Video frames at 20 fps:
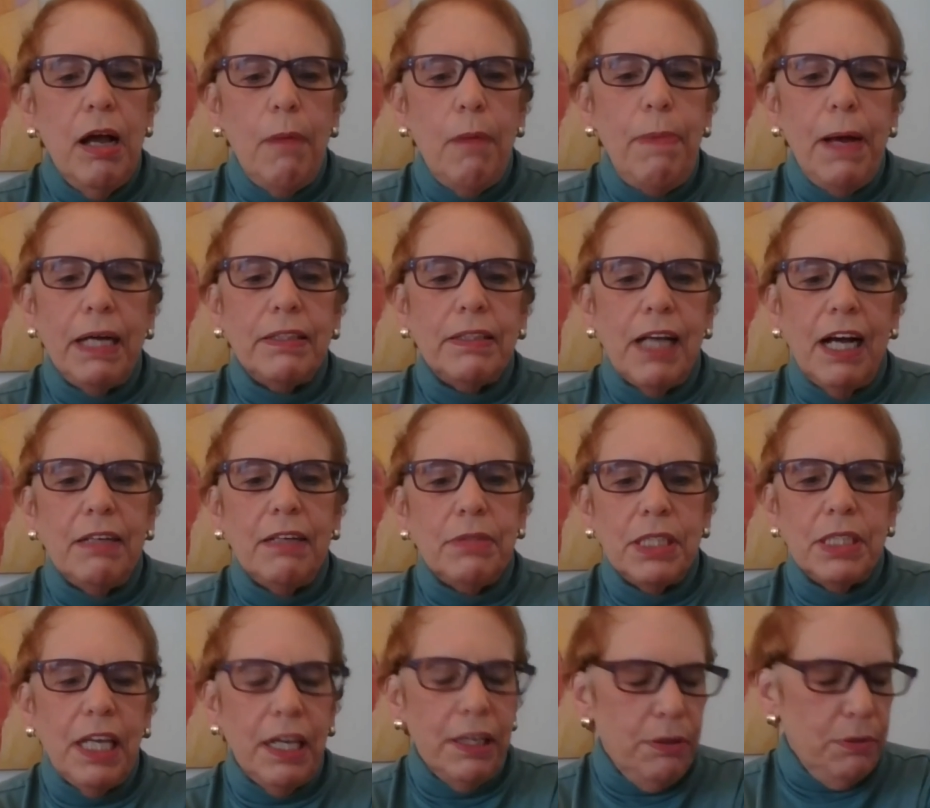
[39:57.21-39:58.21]
About I
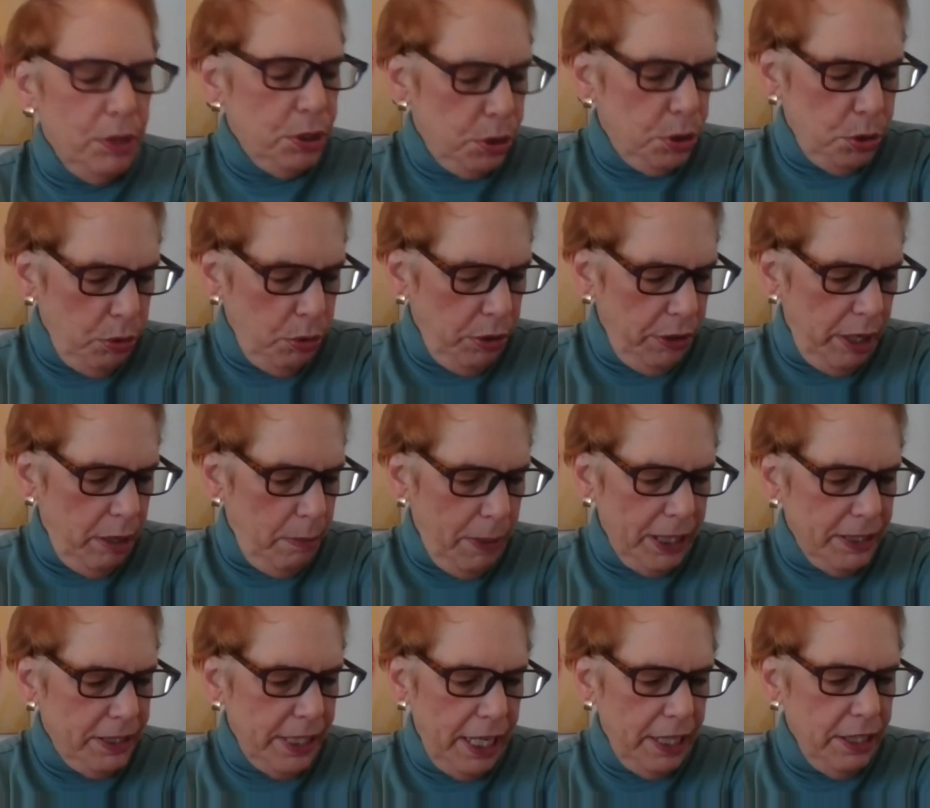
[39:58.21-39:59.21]
will tell you a story.
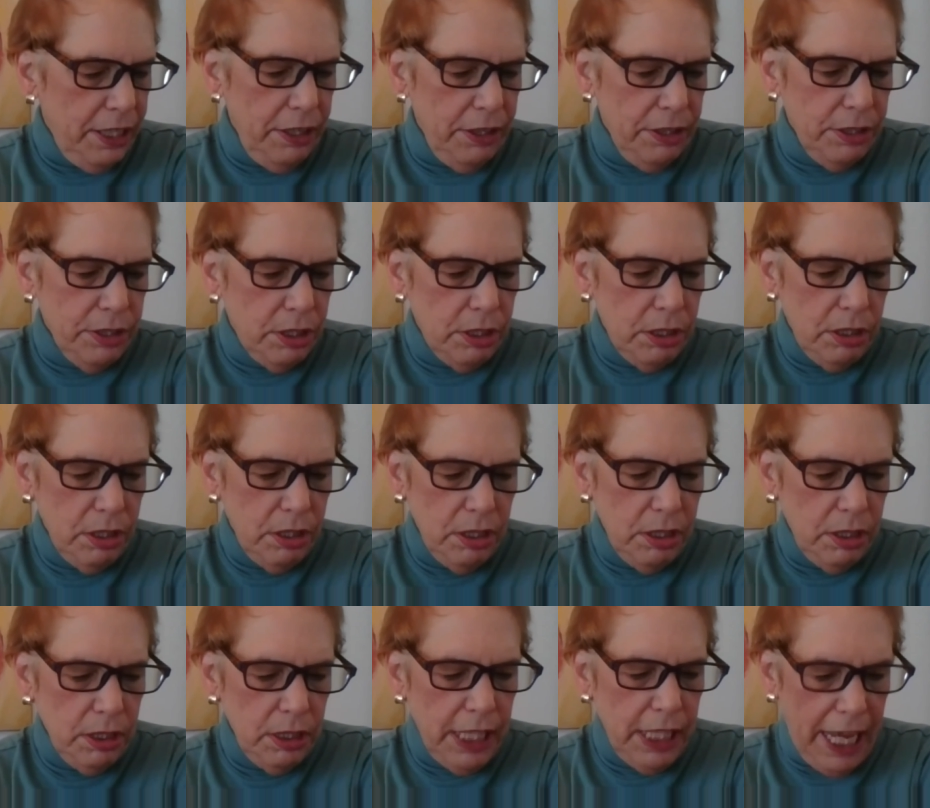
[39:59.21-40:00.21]
About 10 years
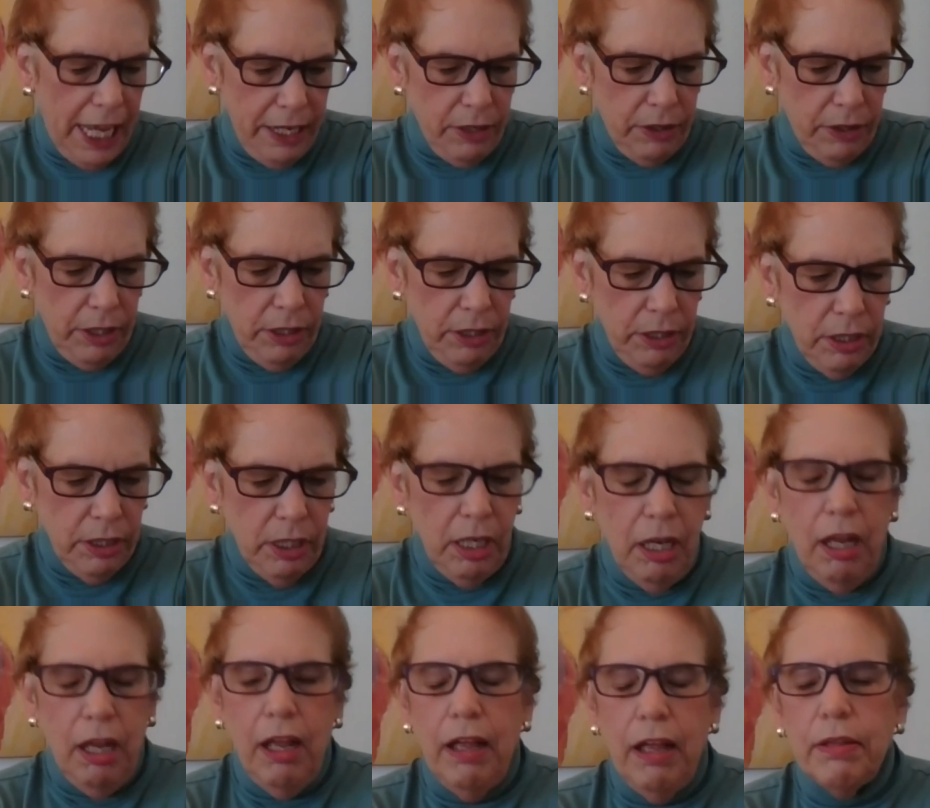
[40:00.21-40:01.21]
later,
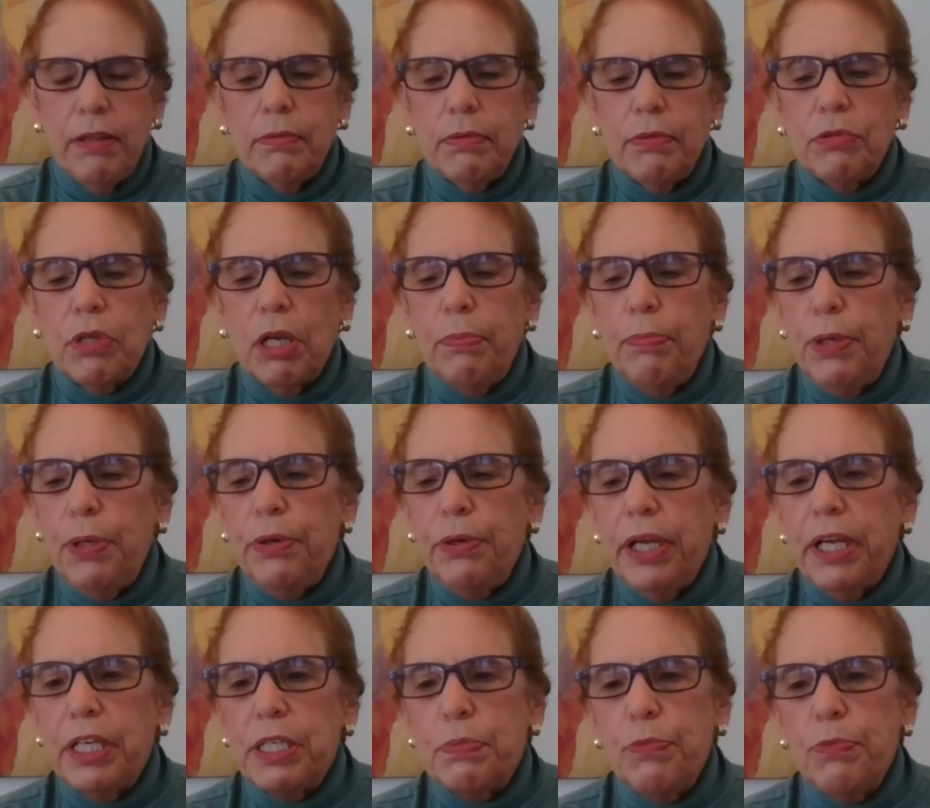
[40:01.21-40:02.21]

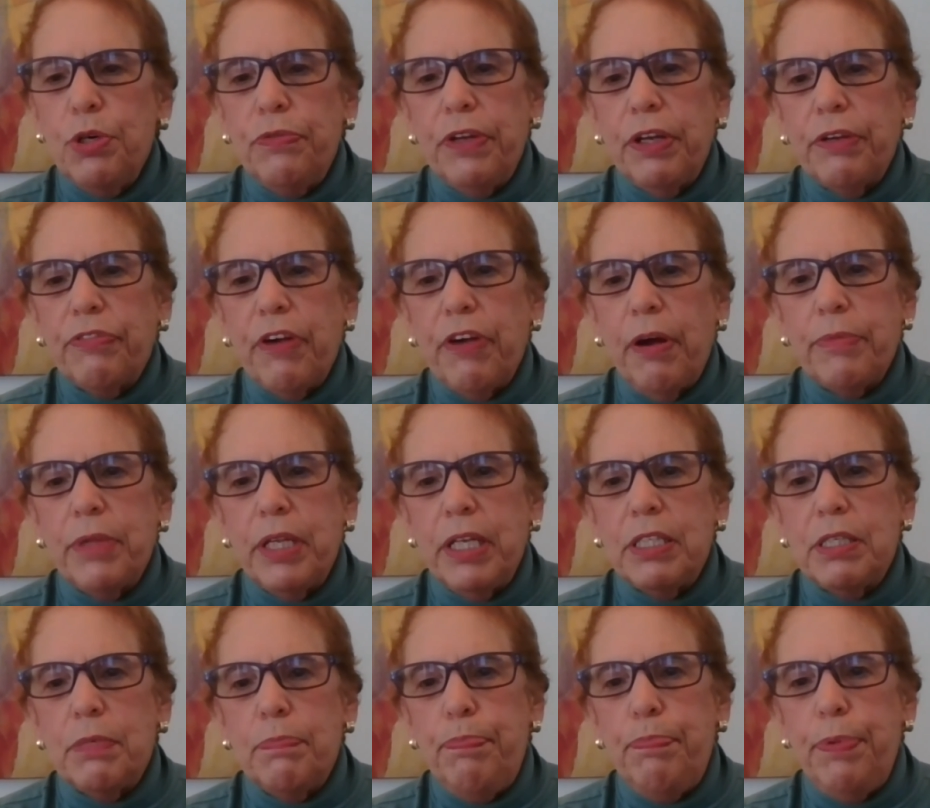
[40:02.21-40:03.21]
computing is moving from
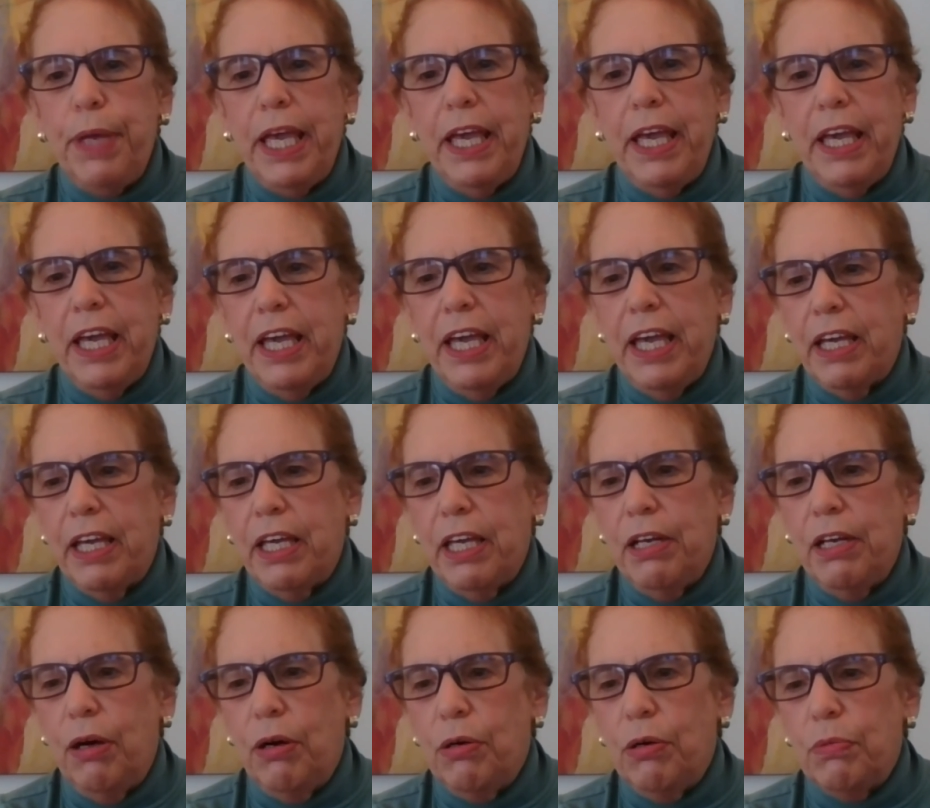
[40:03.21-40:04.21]
these big,
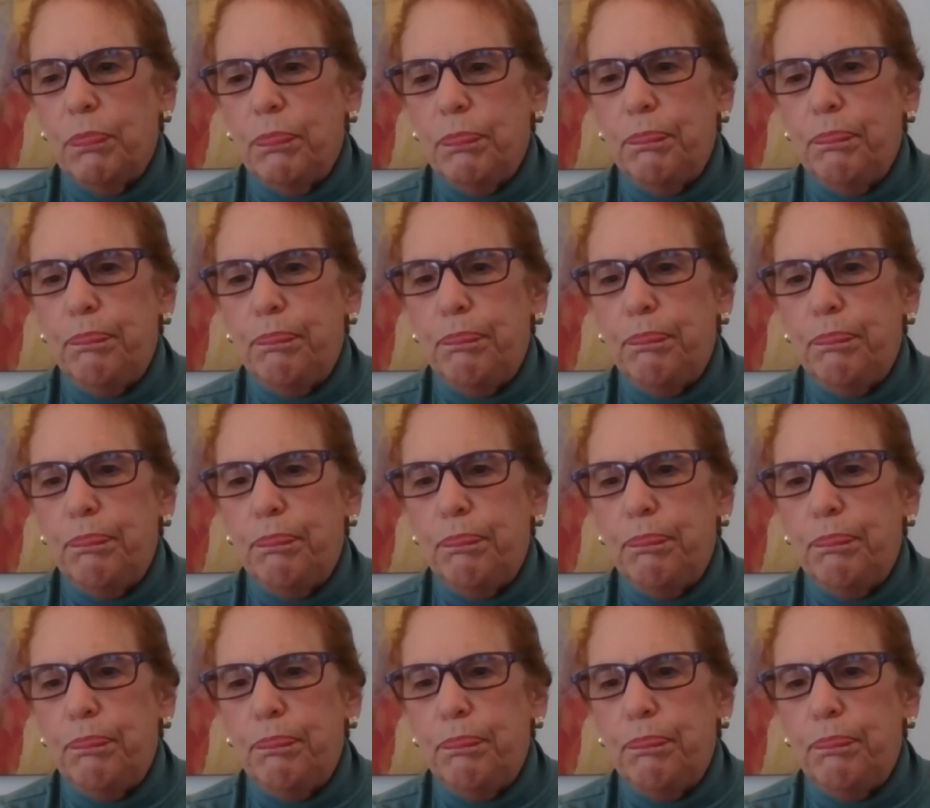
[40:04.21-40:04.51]
you know,